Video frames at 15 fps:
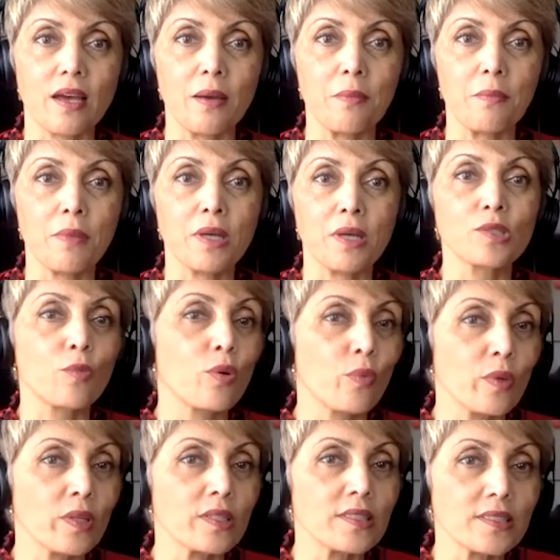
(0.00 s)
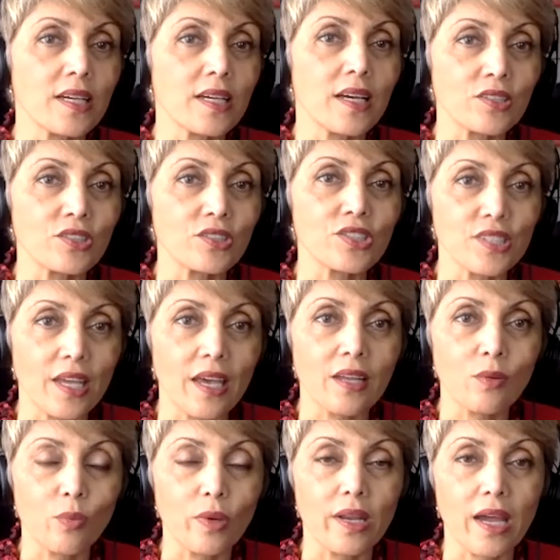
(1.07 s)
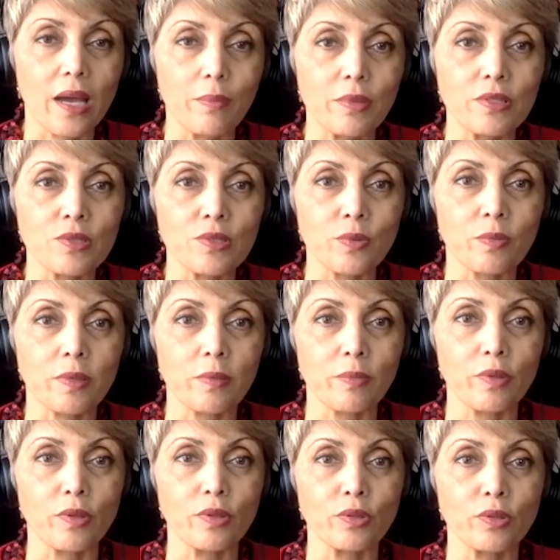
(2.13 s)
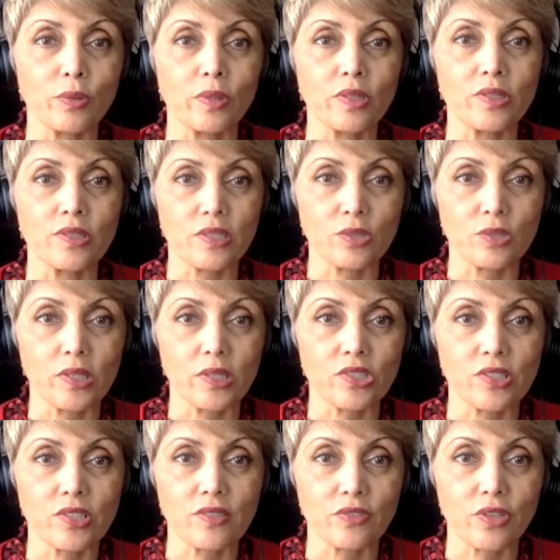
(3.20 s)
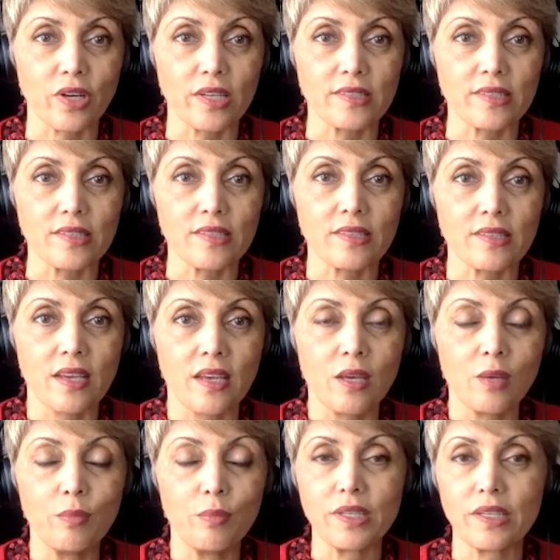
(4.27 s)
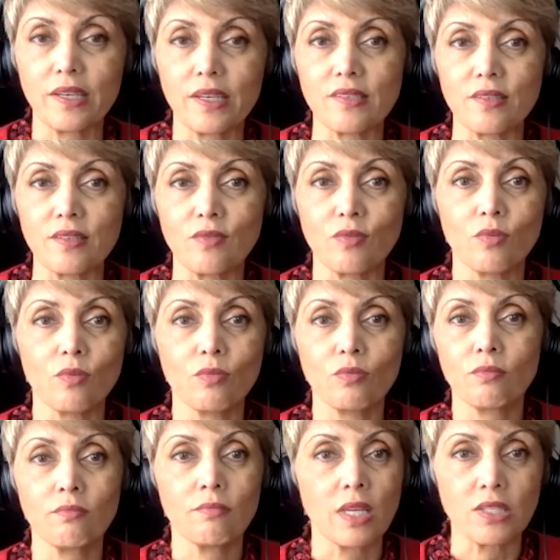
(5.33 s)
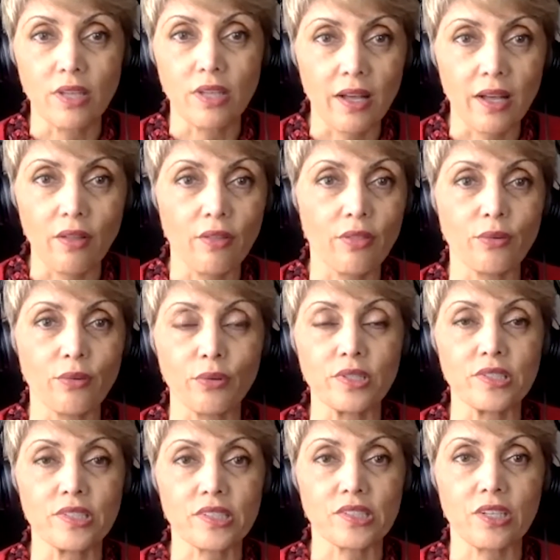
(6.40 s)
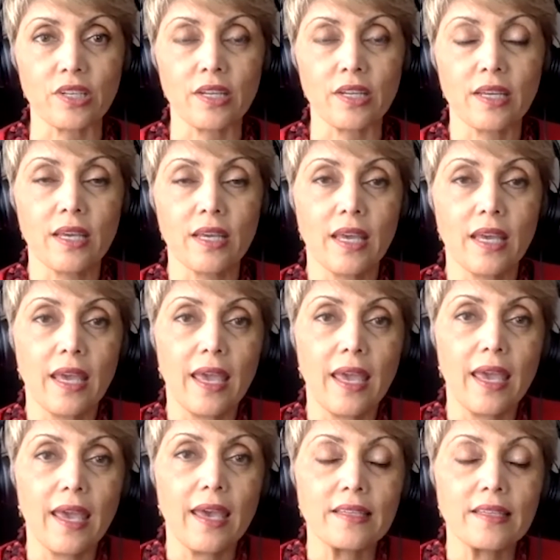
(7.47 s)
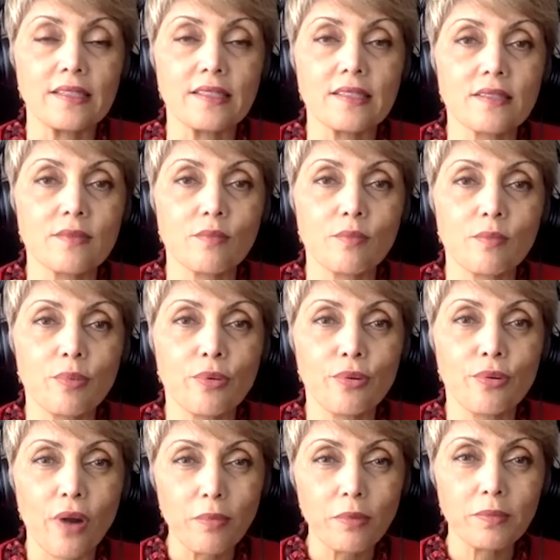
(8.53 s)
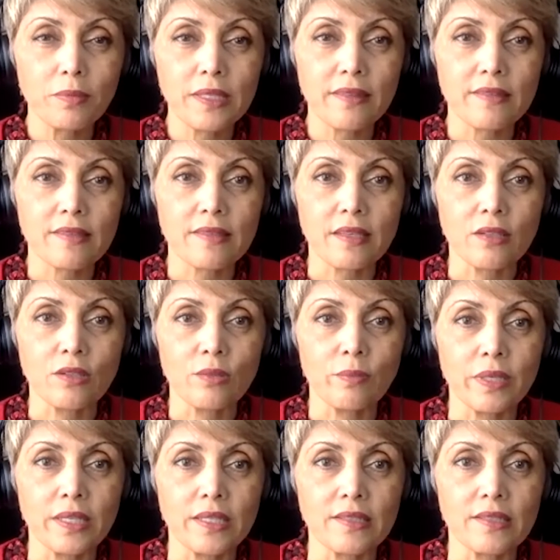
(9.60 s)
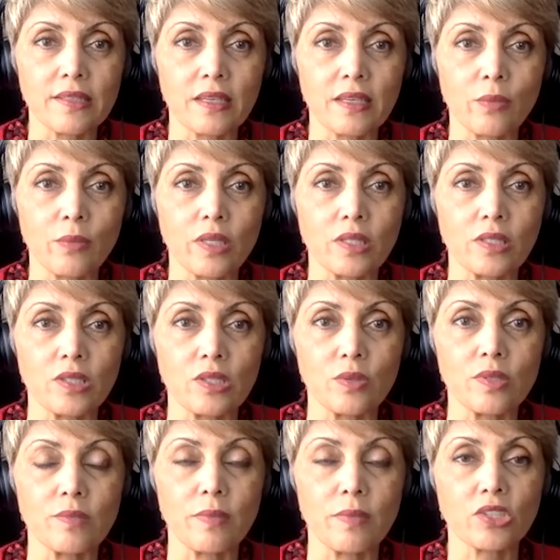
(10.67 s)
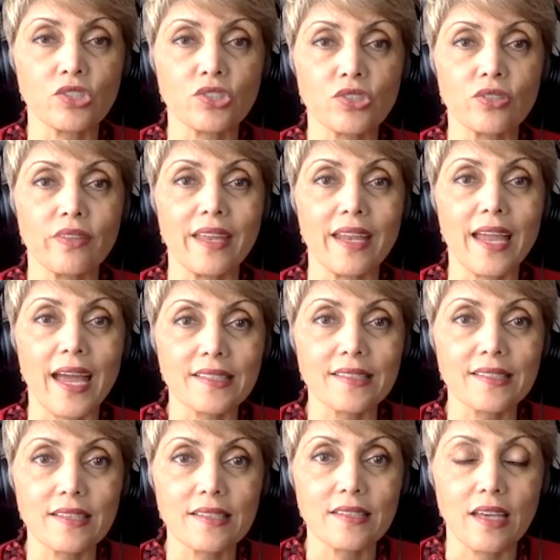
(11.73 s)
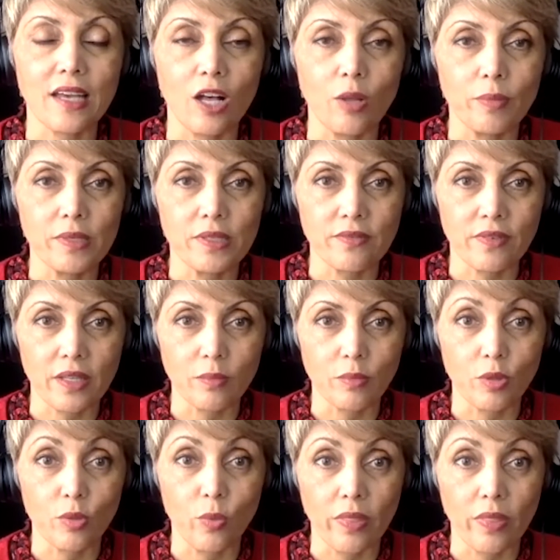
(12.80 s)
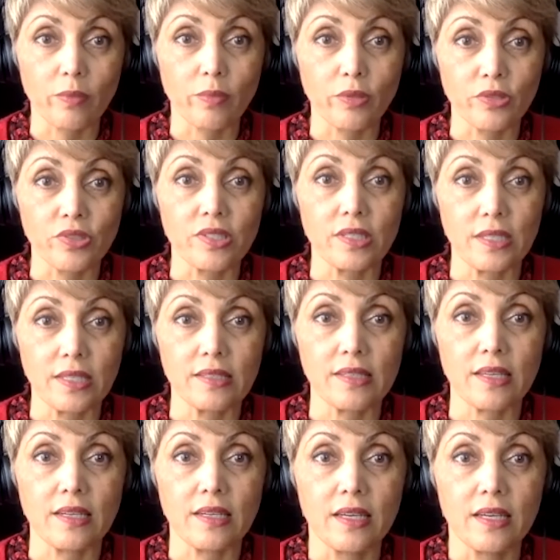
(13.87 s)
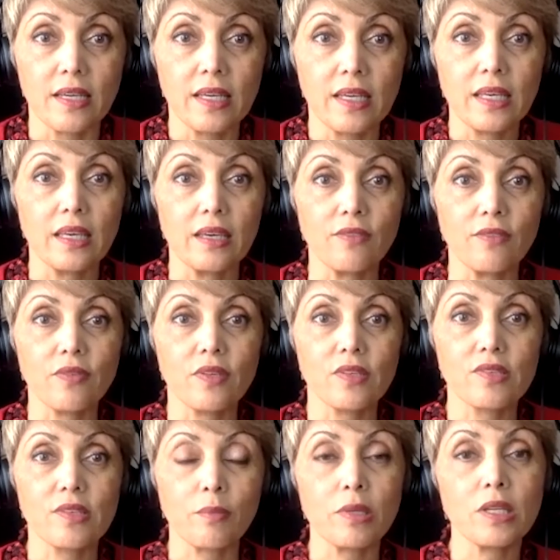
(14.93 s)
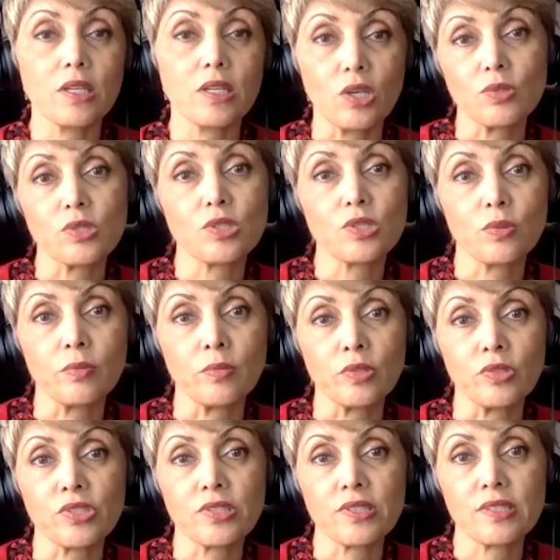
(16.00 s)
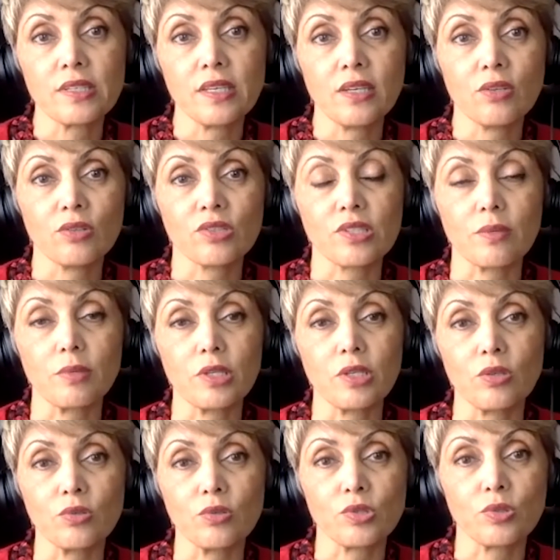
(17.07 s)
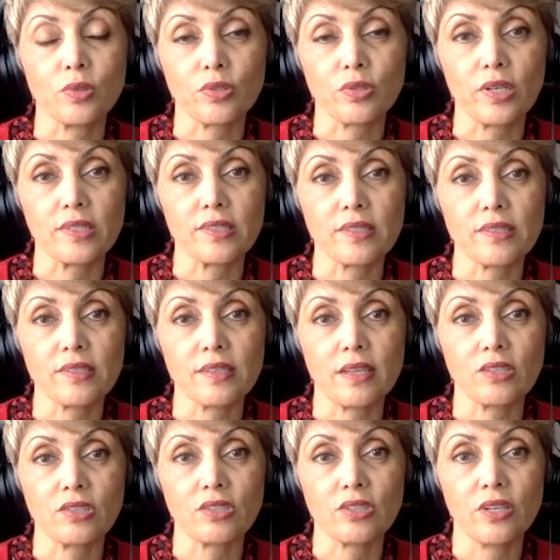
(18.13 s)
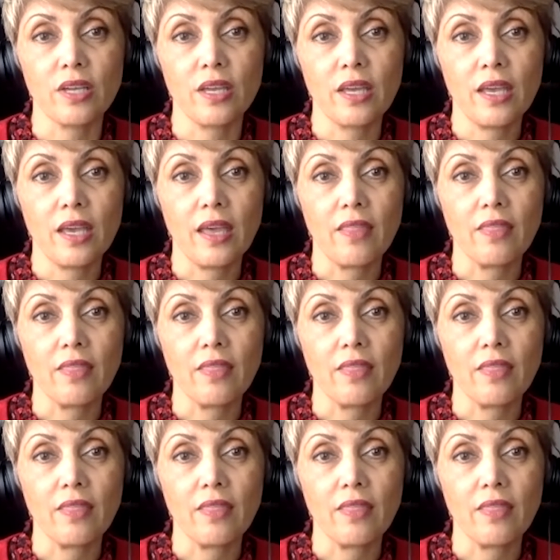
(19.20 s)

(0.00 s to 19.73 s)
much more willing to understand what happens with people who are in situations of crisis because of mental health or addiction. And probably the single biggest thing we can do is make sure that access to help is available when the person needs it. If somebody goes to emergency or somebody goes to a crisis center and